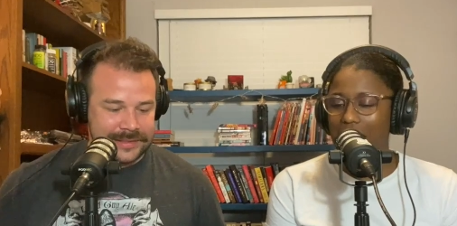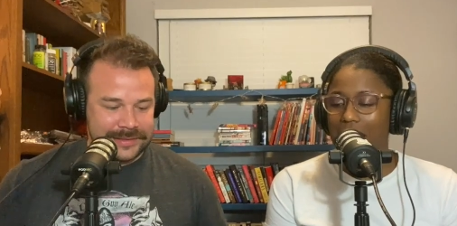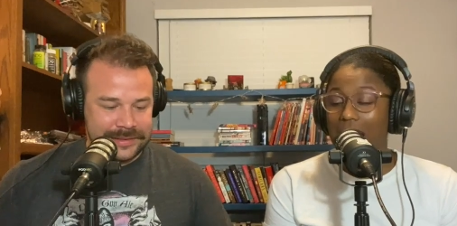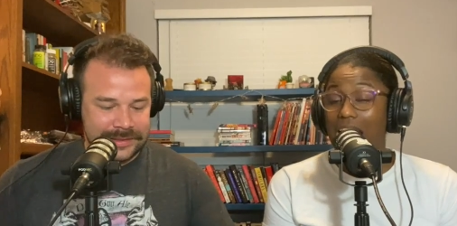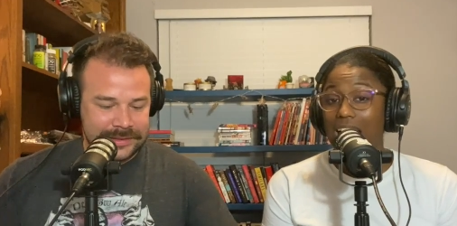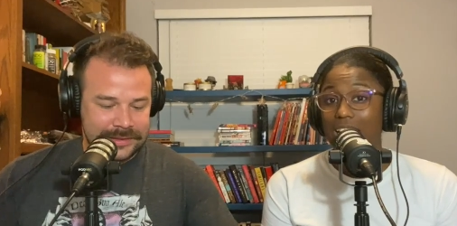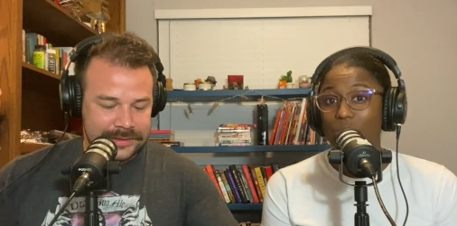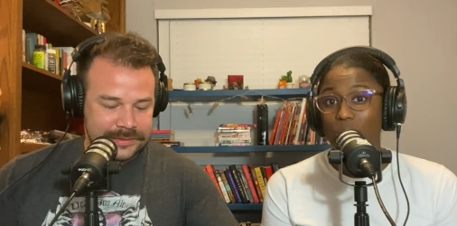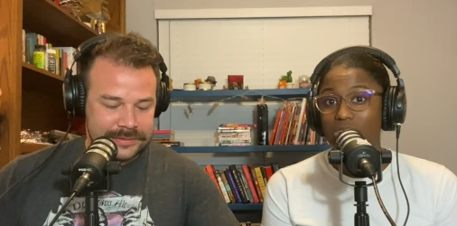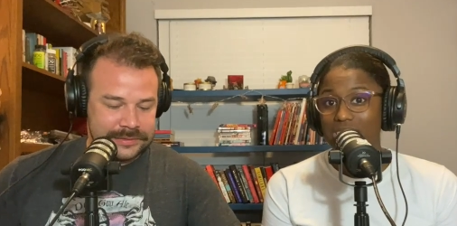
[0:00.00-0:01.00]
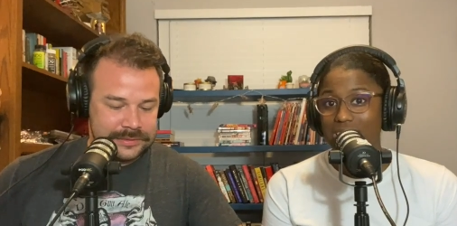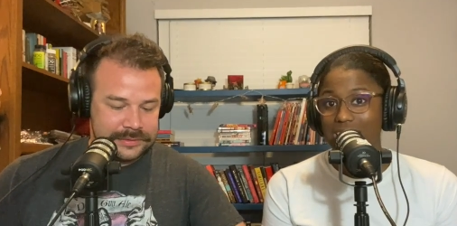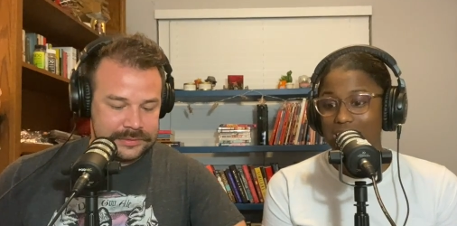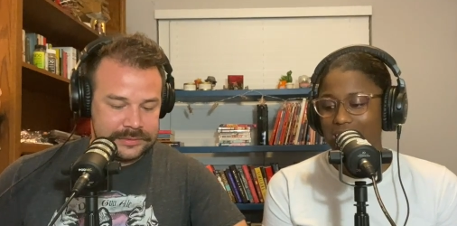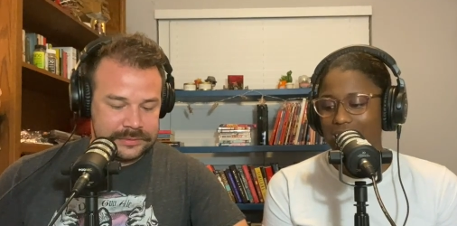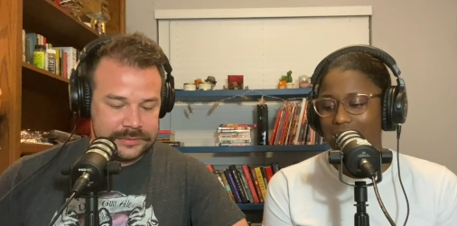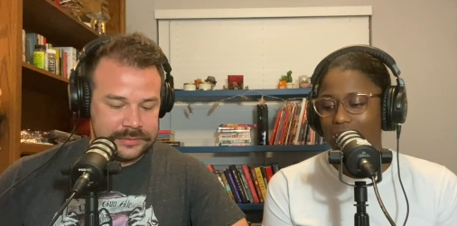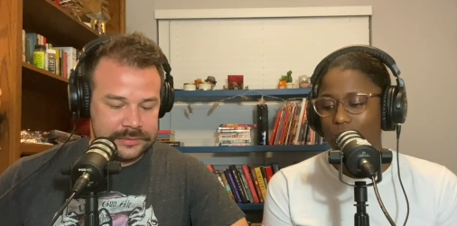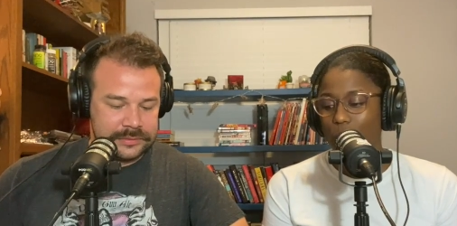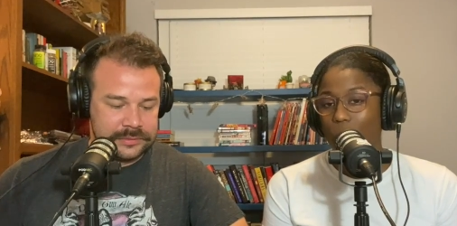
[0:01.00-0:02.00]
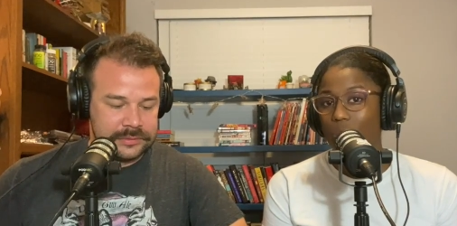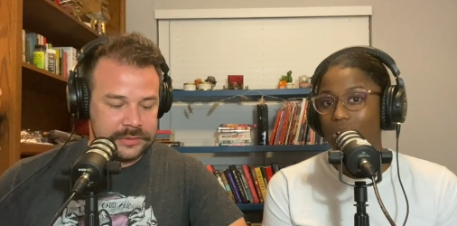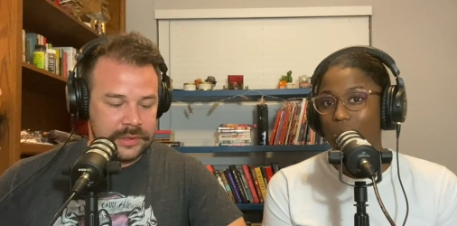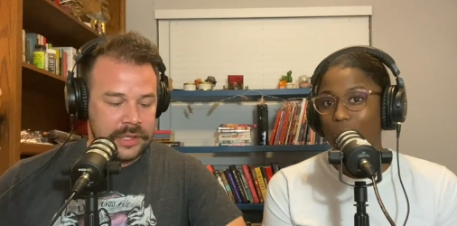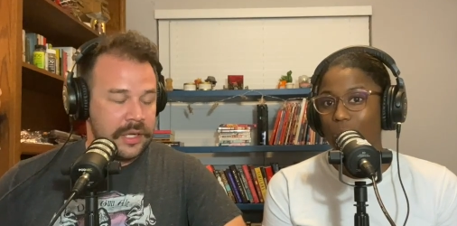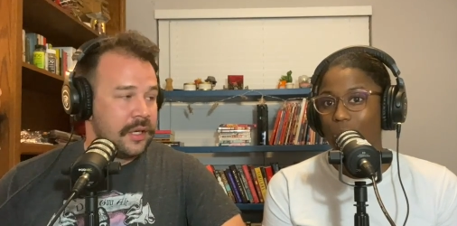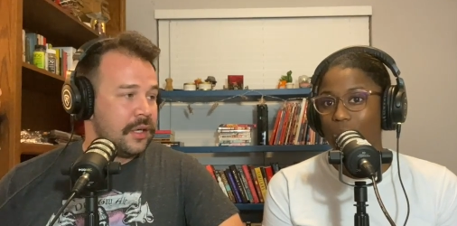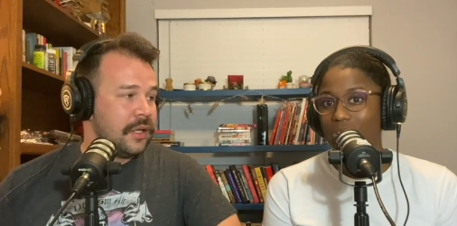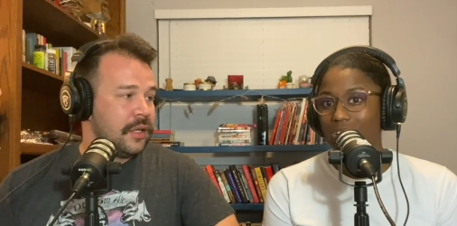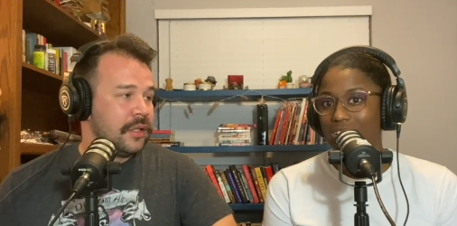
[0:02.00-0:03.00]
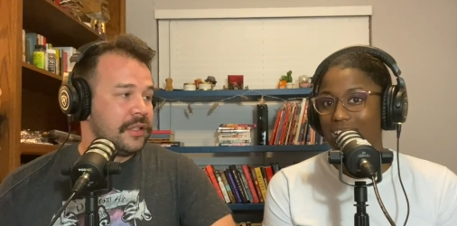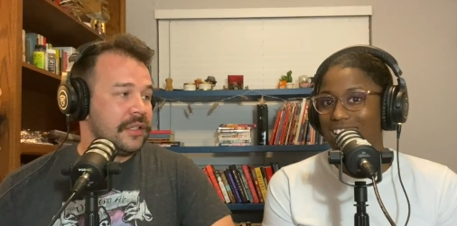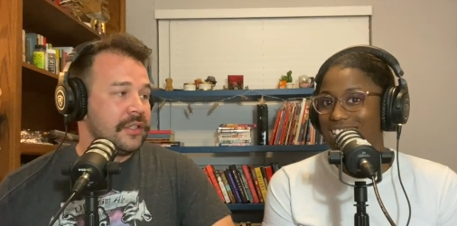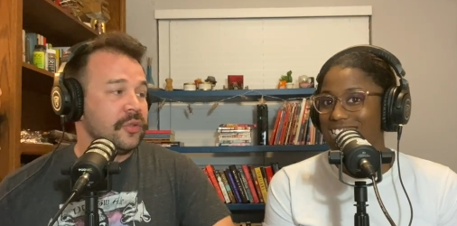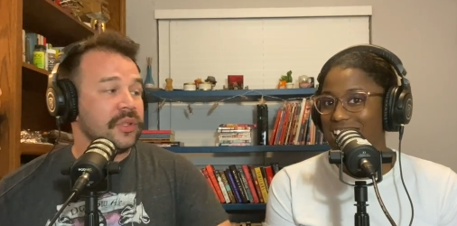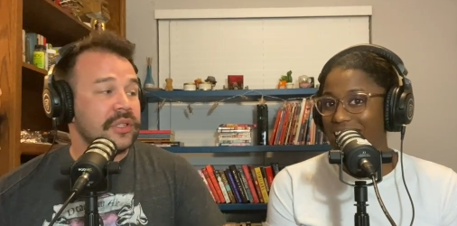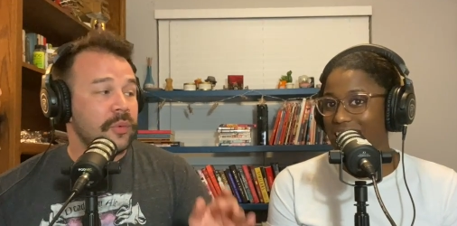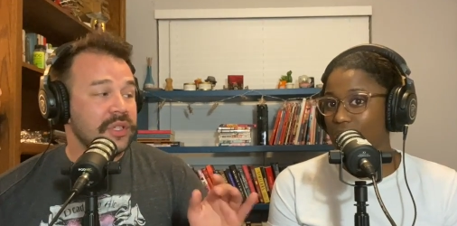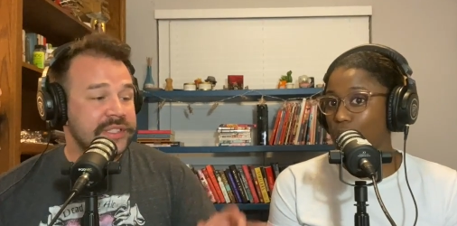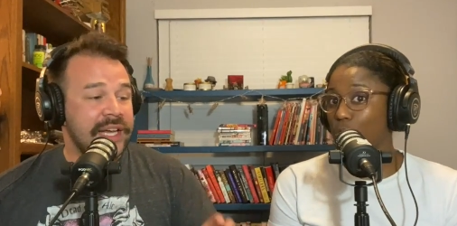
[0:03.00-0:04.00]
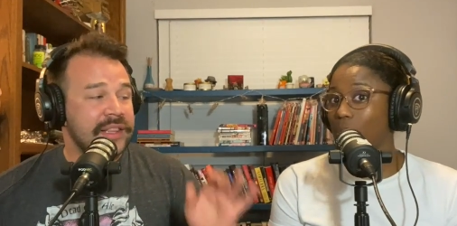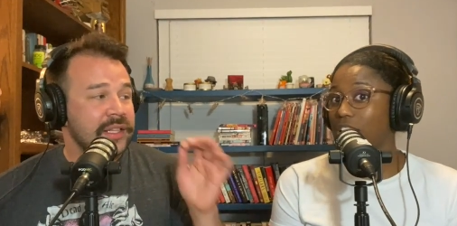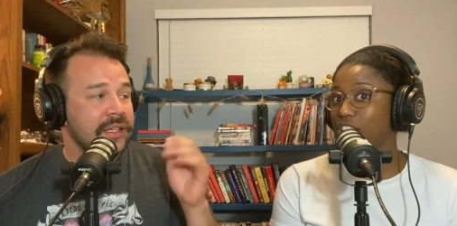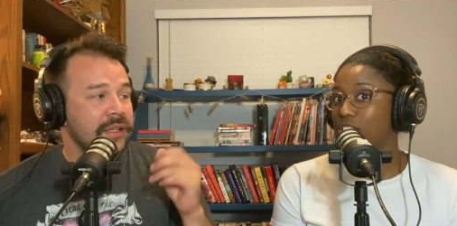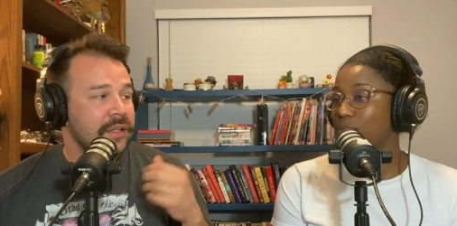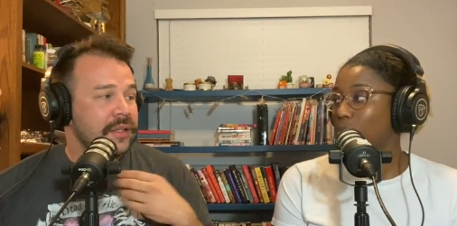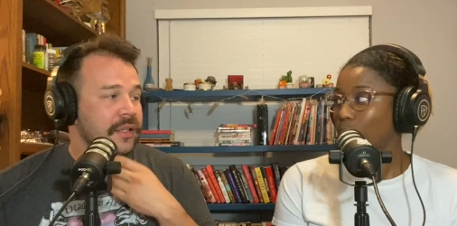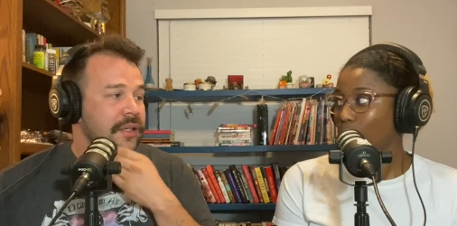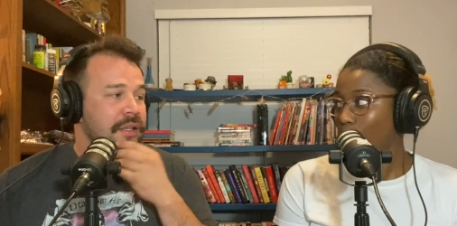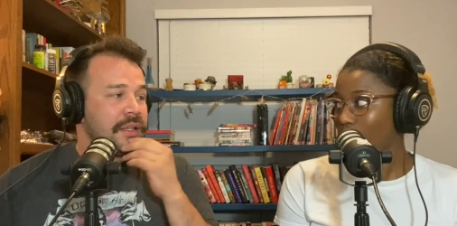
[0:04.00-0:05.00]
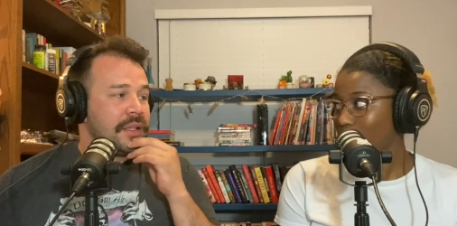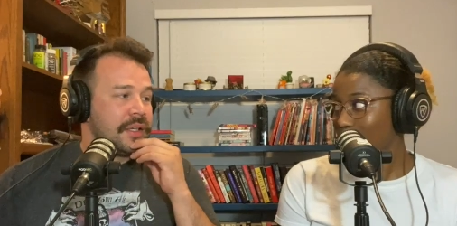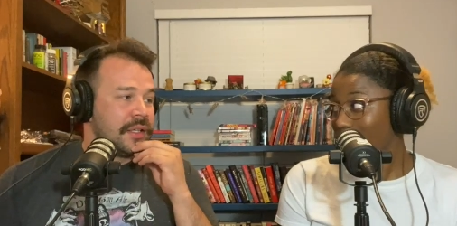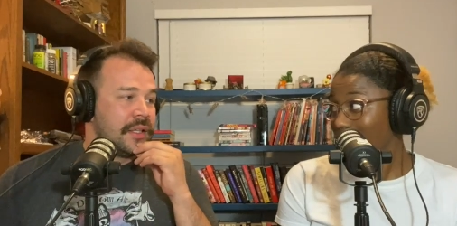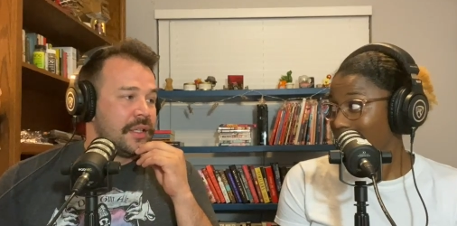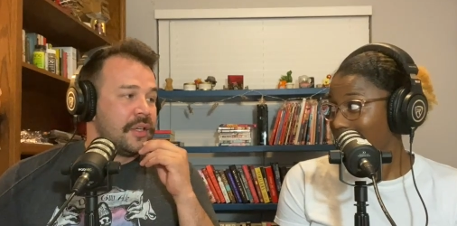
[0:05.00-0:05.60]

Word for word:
Speaker 1: yes. and then we're sending quote unquote death, well, death who is mortal.